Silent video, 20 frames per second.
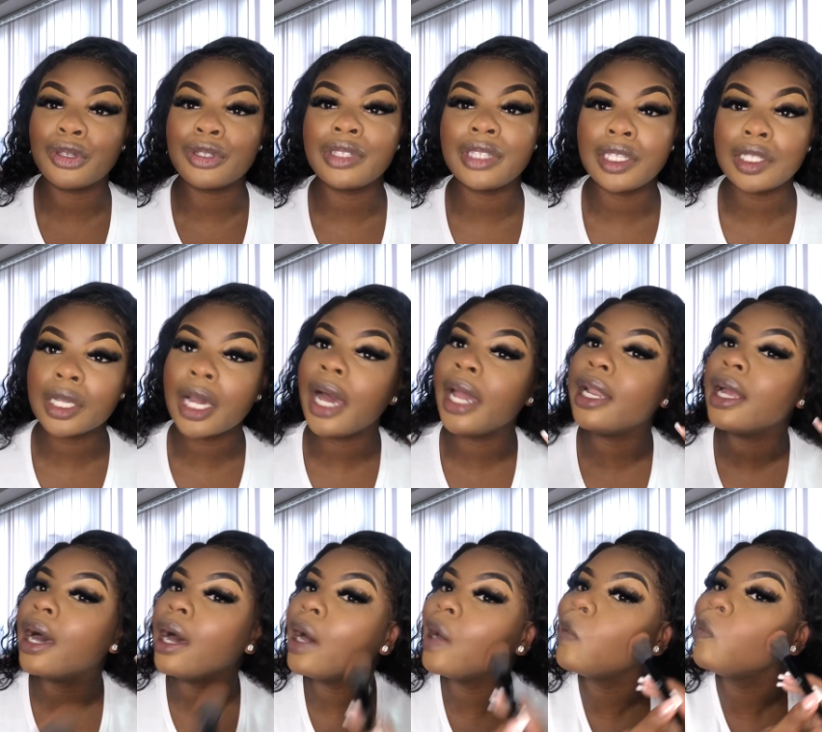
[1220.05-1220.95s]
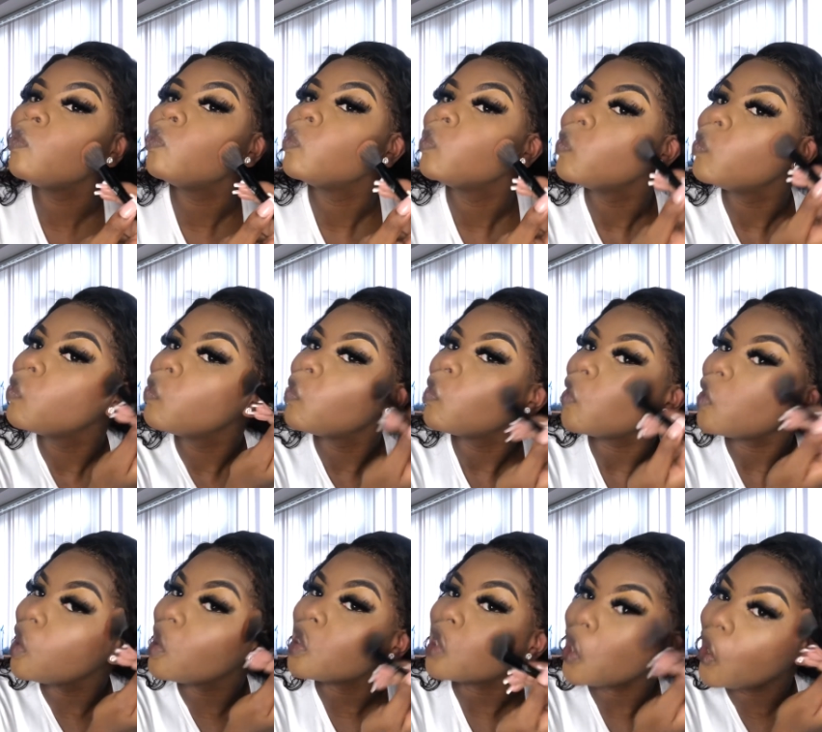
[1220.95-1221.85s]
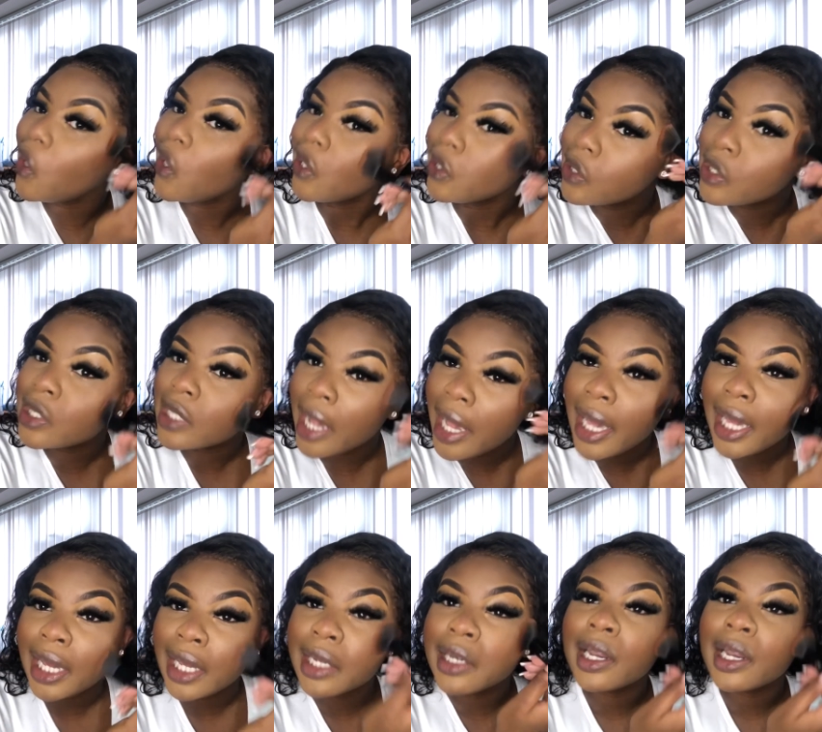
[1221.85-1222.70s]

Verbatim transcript: this colour is insane.